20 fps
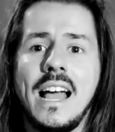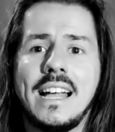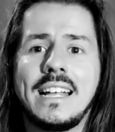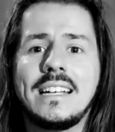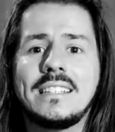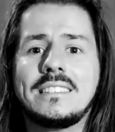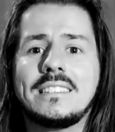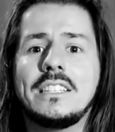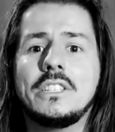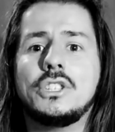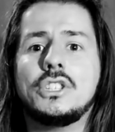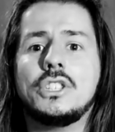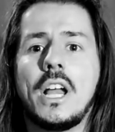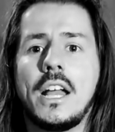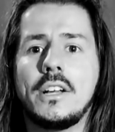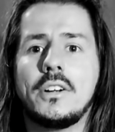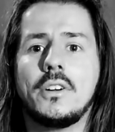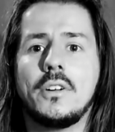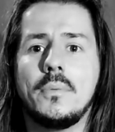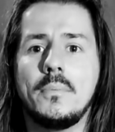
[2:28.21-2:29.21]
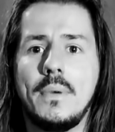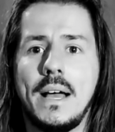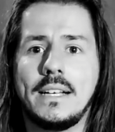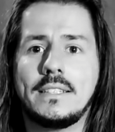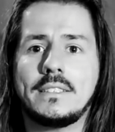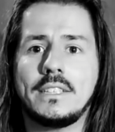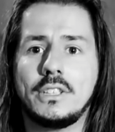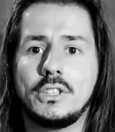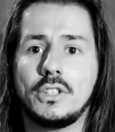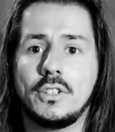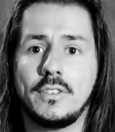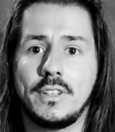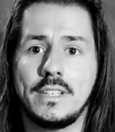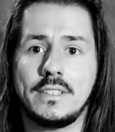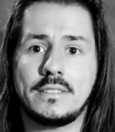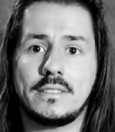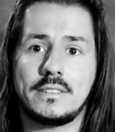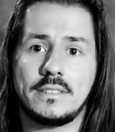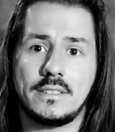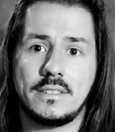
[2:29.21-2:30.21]
I guess the general message of
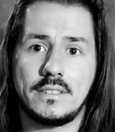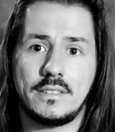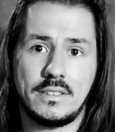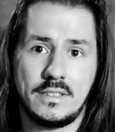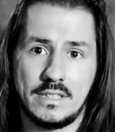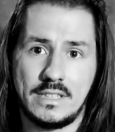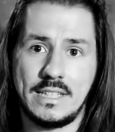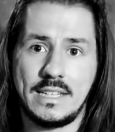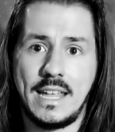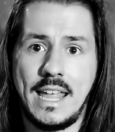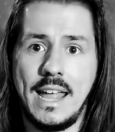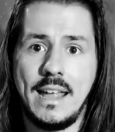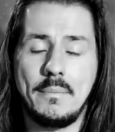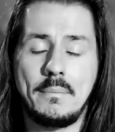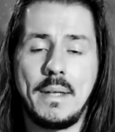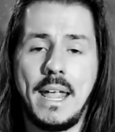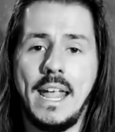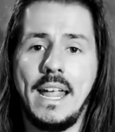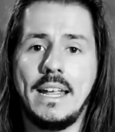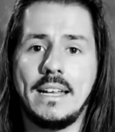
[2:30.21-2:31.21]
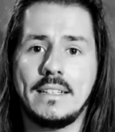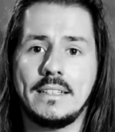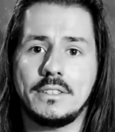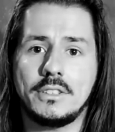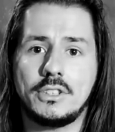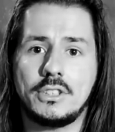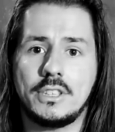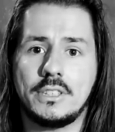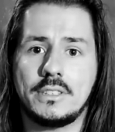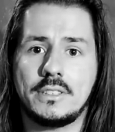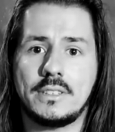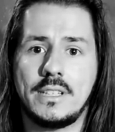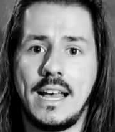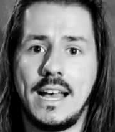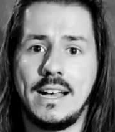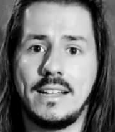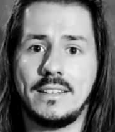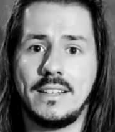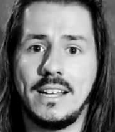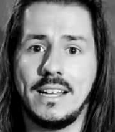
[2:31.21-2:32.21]
this the campaign is just
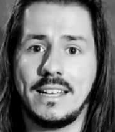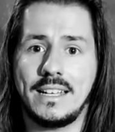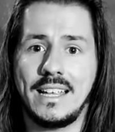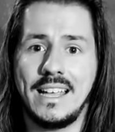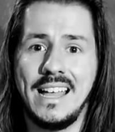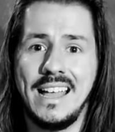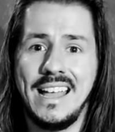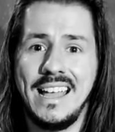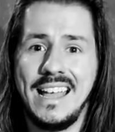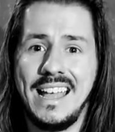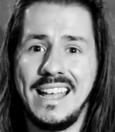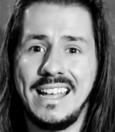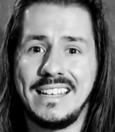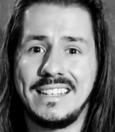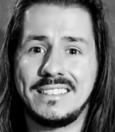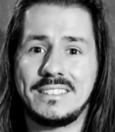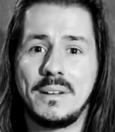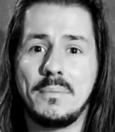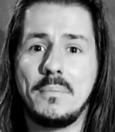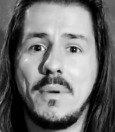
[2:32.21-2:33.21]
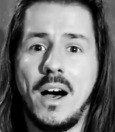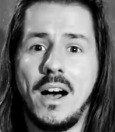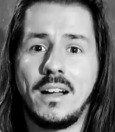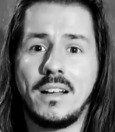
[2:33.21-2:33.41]
that like, hey, the,